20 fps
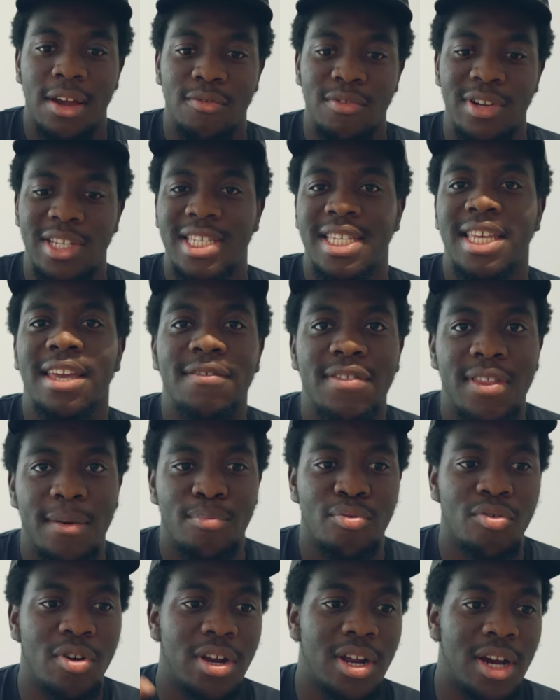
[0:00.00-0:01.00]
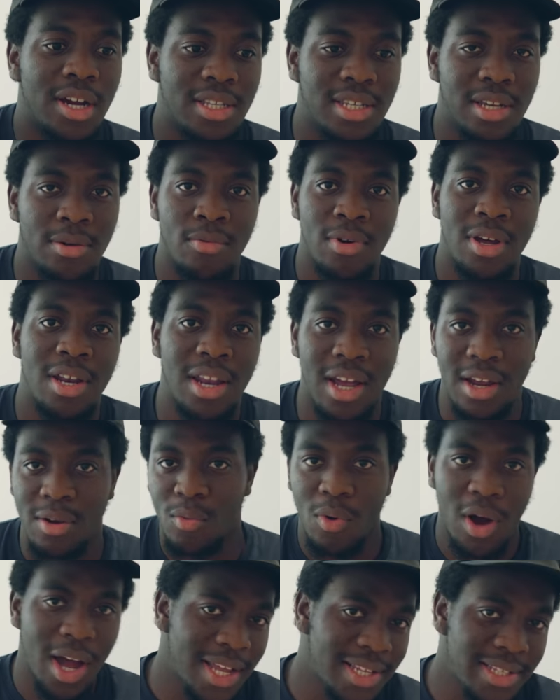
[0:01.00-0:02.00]
receive the product and we're like,
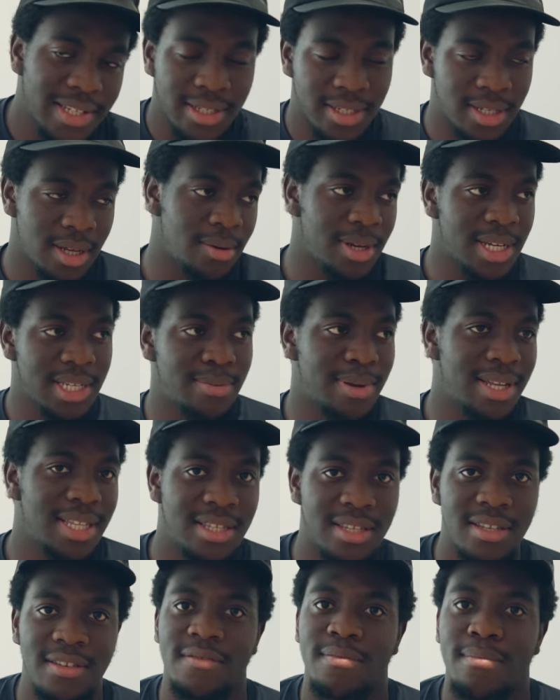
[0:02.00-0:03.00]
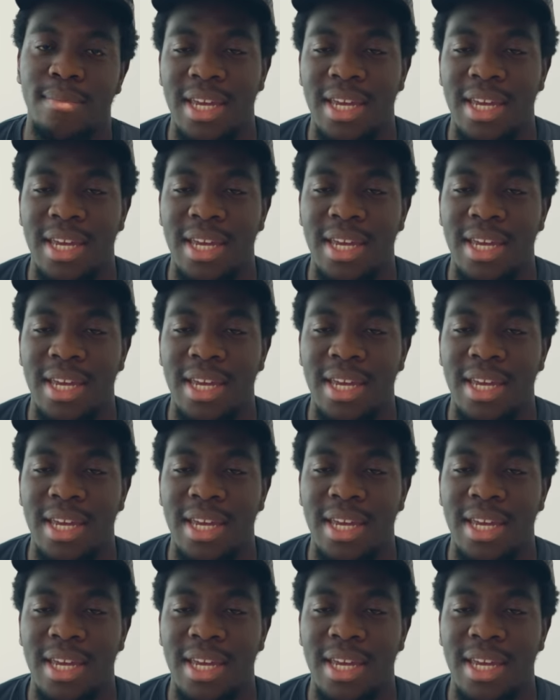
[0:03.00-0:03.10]
why is it so expensive?